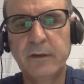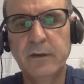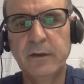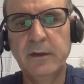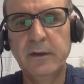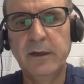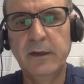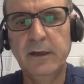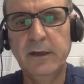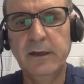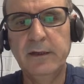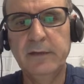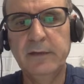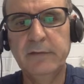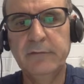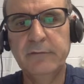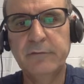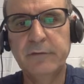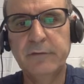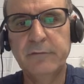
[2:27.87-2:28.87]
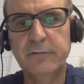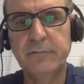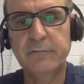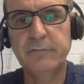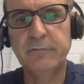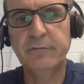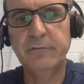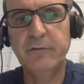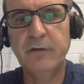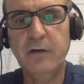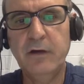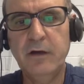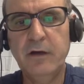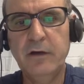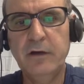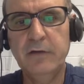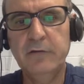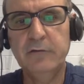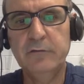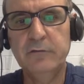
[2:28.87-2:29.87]
And from
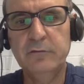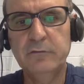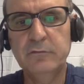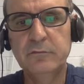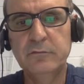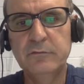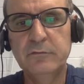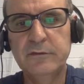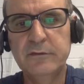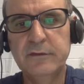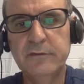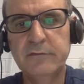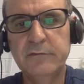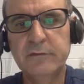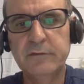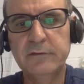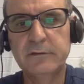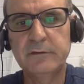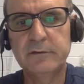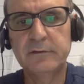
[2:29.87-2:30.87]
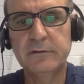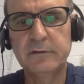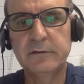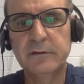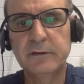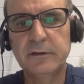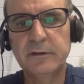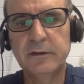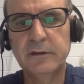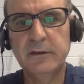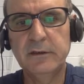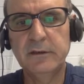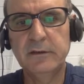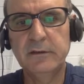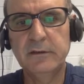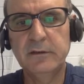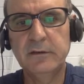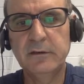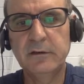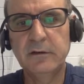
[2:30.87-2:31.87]
5 to 7,
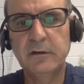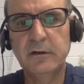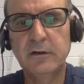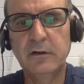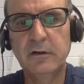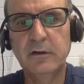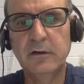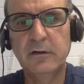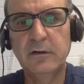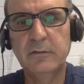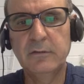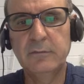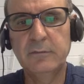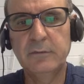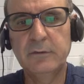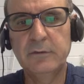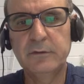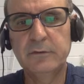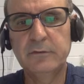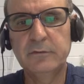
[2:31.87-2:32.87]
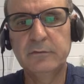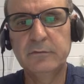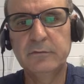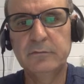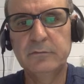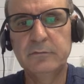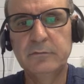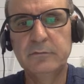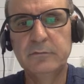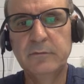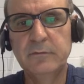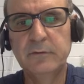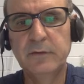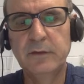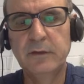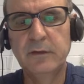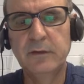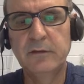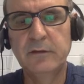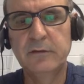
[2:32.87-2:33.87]
again gone up by 2.
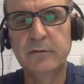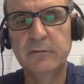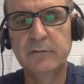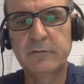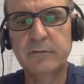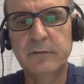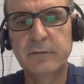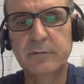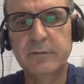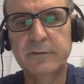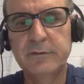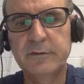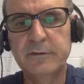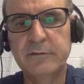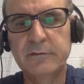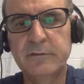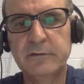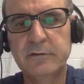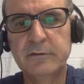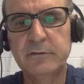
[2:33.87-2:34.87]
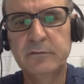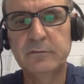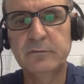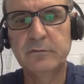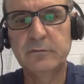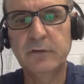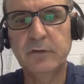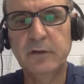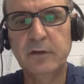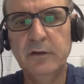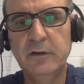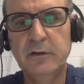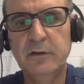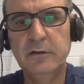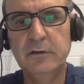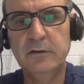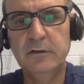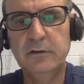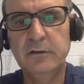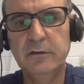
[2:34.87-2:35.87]
From 7 to
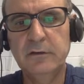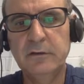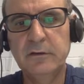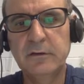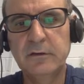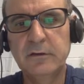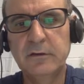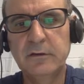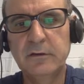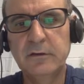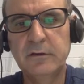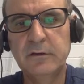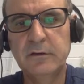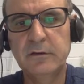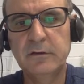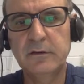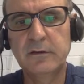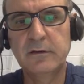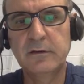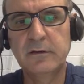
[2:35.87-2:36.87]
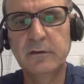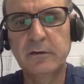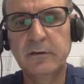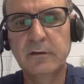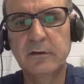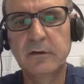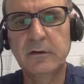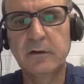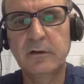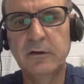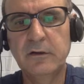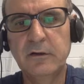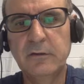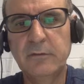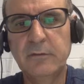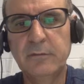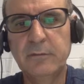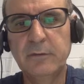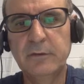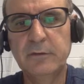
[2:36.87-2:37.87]
9, gone
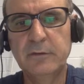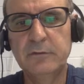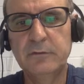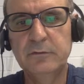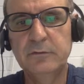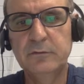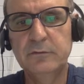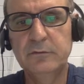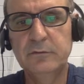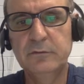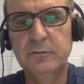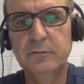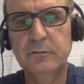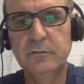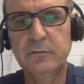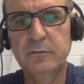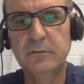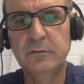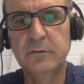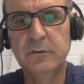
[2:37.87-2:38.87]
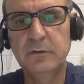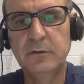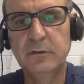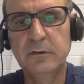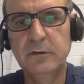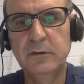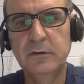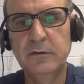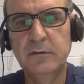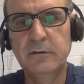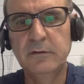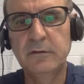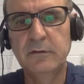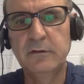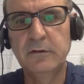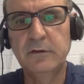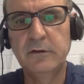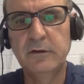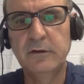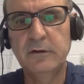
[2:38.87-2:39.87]
up by 2.
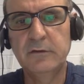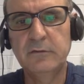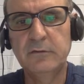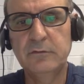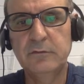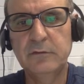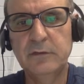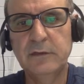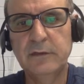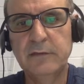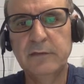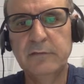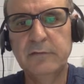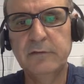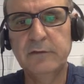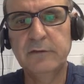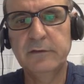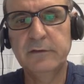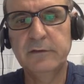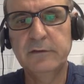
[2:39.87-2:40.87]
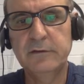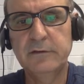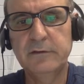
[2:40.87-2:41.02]
9 to 11,